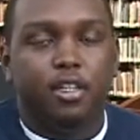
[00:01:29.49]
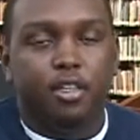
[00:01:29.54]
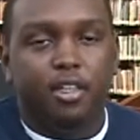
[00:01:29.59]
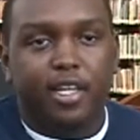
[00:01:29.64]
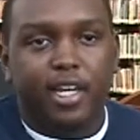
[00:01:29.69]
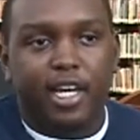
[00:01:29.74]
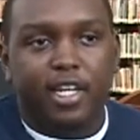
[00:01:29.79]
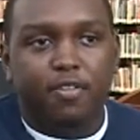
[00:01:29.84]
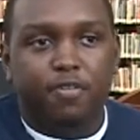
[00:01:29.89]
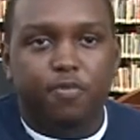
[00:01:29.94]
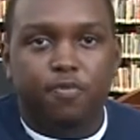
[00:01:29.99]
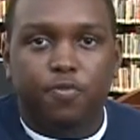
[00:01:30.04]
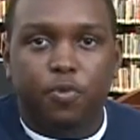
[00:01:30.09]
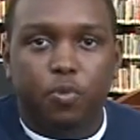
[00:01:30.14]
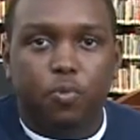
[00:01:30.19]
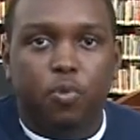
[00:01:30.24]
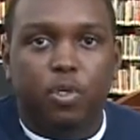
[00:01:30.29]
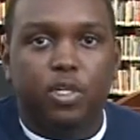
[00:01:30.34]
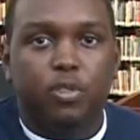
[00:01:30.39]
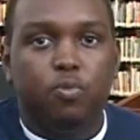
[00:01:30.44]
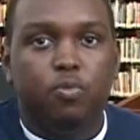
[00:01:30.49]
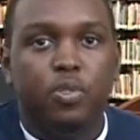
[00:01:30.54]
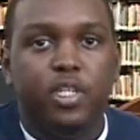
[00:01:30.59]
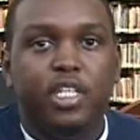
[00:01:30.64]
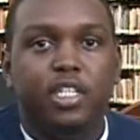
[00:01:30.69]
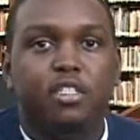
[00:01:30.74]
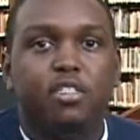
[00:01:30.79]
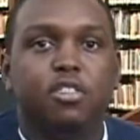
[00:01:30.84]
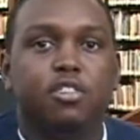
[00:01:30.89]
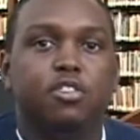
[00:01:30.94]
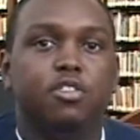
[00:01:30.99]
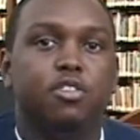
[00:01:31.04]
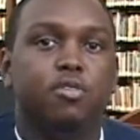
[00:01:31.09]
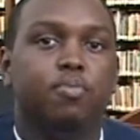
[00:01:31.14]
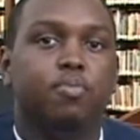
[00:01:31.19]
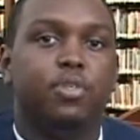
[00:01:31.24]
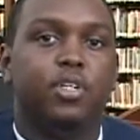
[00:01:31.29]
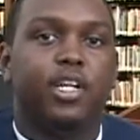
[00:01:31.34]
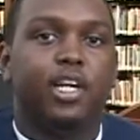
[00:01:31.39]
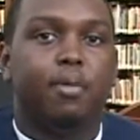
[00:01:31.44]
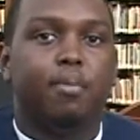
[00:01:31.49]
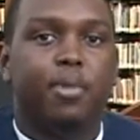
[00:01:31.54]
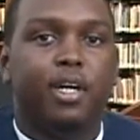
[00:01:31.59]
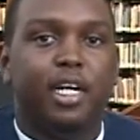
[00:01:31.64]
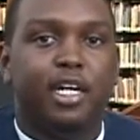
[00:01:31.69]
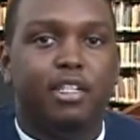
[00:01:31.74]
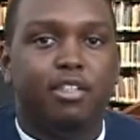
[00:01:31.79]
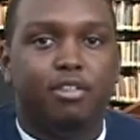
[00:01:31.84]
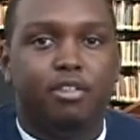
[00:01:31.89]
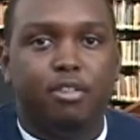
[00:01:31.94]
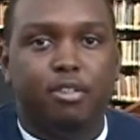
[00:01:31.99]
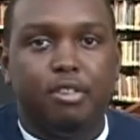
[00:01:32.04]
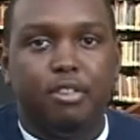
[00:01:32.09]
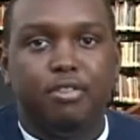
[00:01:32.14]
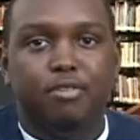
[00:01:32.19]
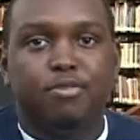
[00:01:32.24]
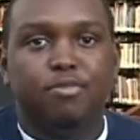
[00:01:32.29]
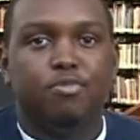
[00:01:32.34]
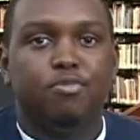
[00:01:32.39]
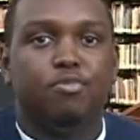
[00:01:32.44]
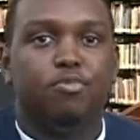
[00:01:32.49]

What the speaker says: that for 1 week to put our mind on